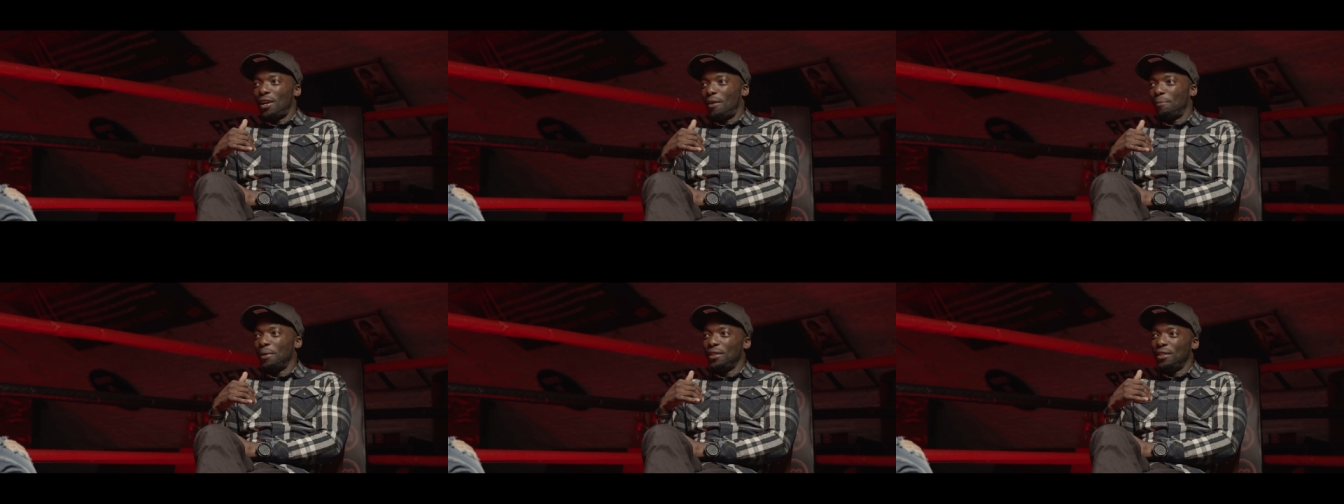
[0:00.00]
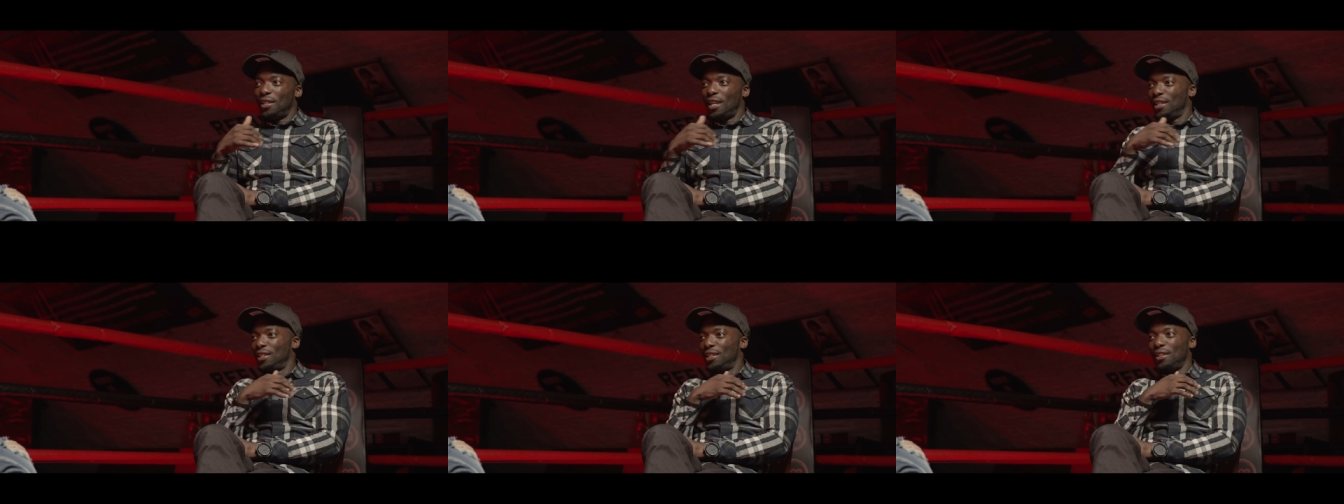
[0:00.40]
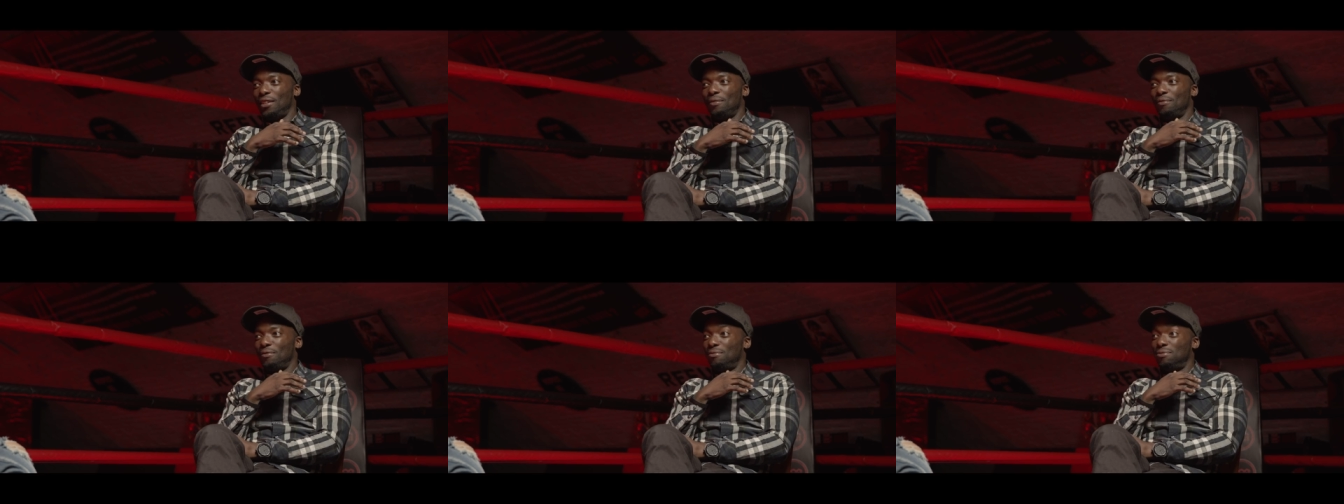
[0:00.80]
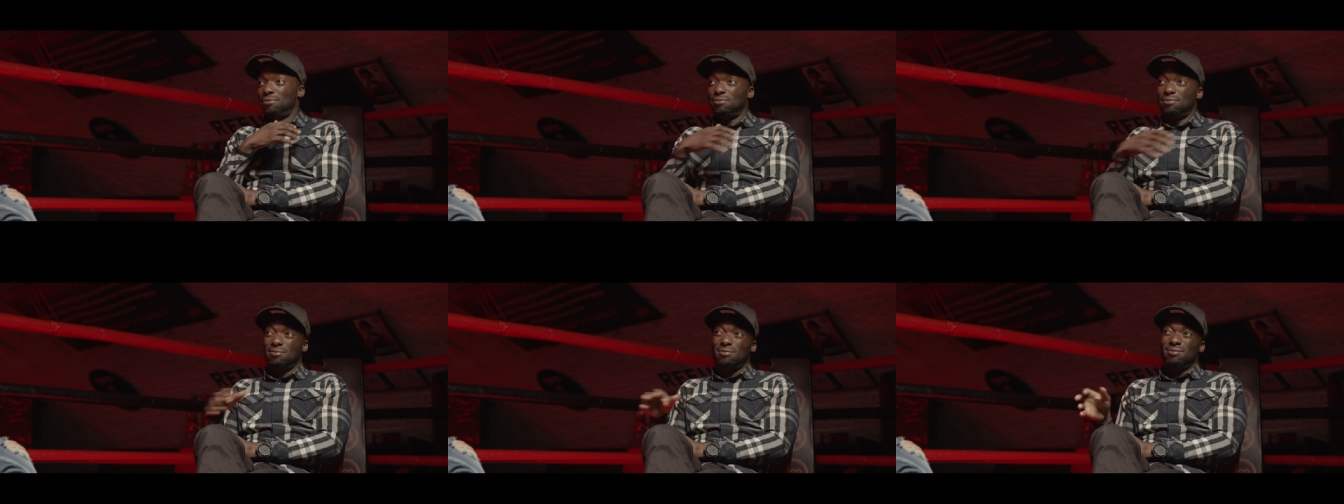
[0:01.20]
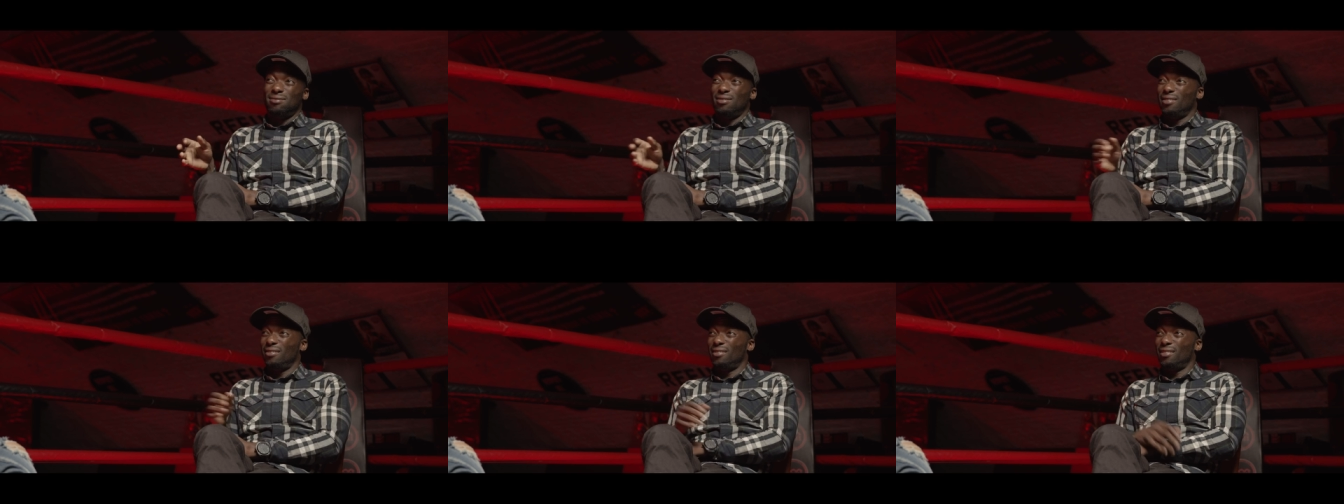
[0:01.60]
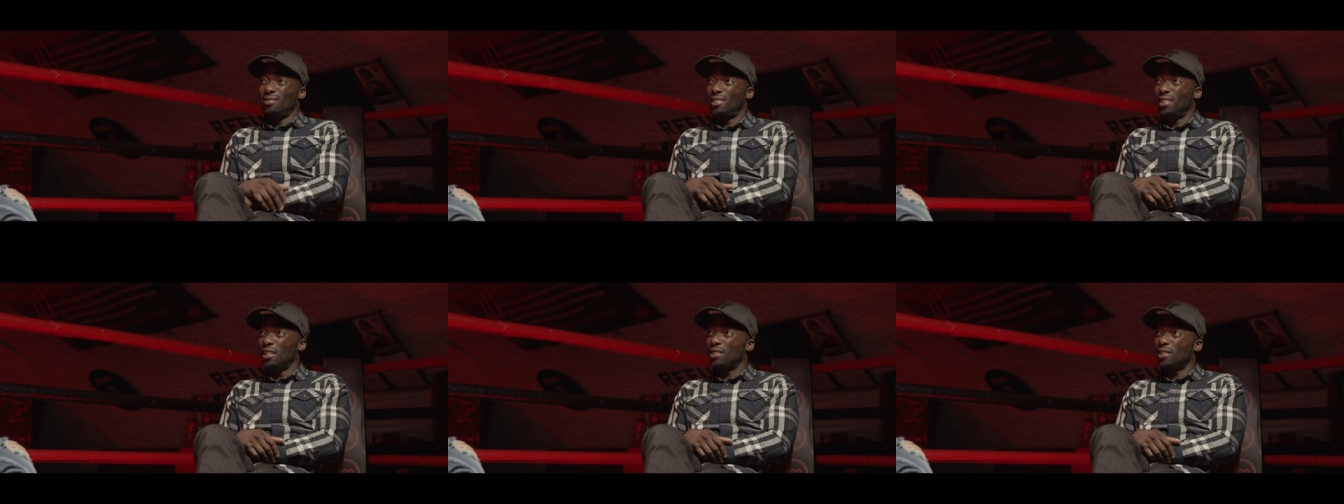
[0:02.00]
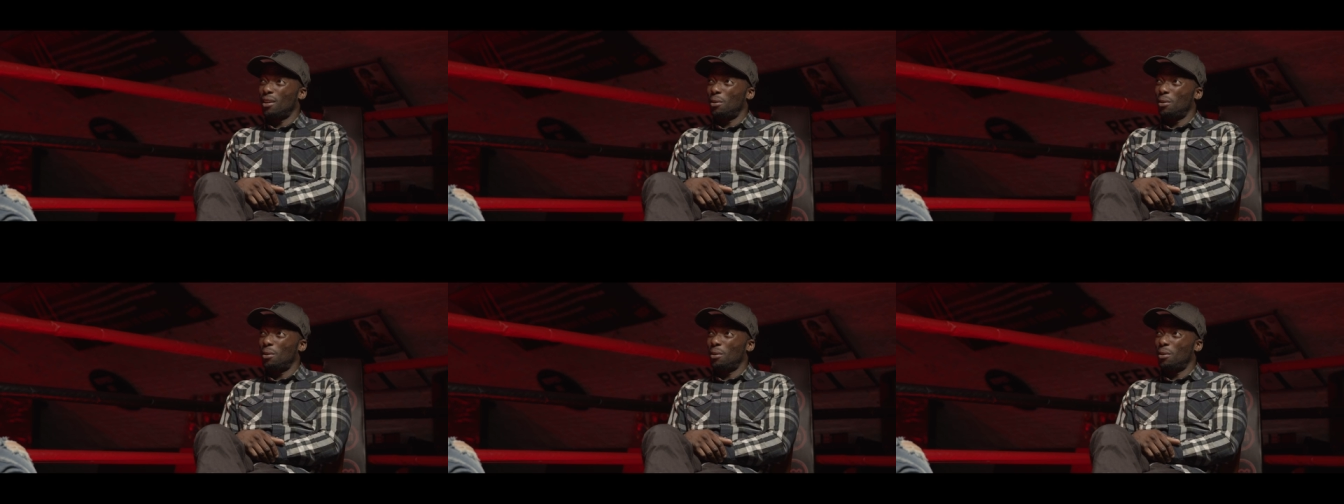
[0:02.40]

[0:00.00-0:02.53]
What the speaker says: I've been tested since